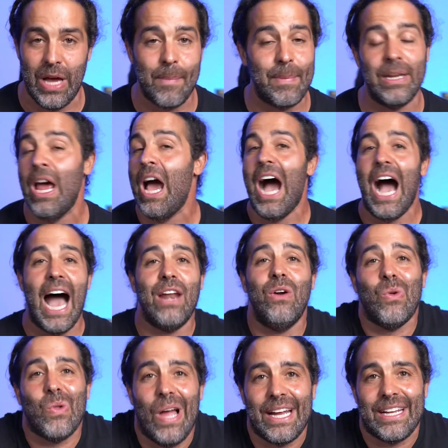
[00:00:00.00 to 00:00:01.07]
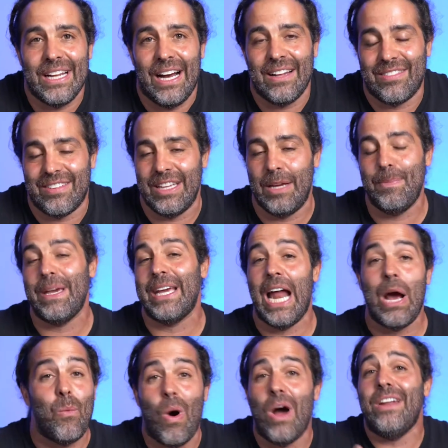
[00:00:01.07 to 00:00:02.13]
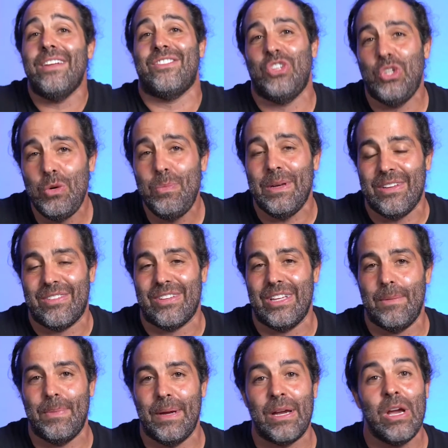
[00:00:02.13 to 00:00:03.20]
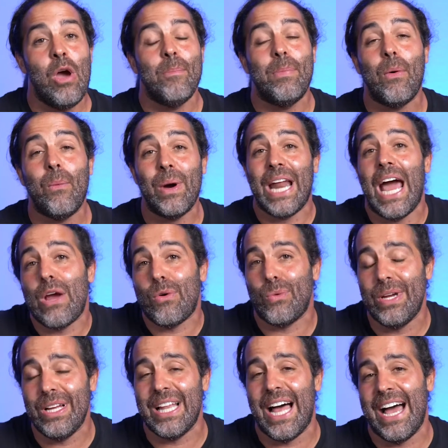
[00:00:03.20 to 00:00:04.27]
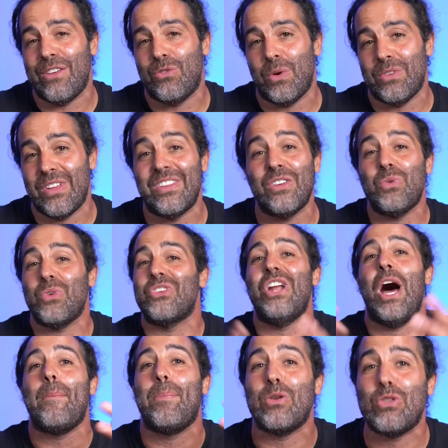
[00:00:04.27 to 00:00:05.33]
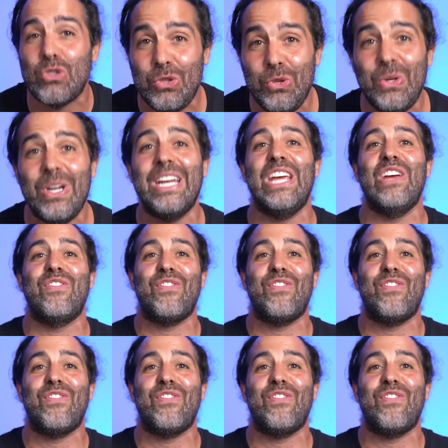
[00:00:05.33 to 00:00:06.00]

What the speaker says: I mean, I don't like not sleeping and I wanted to be sleeping, but what I realized was that this was an opportunity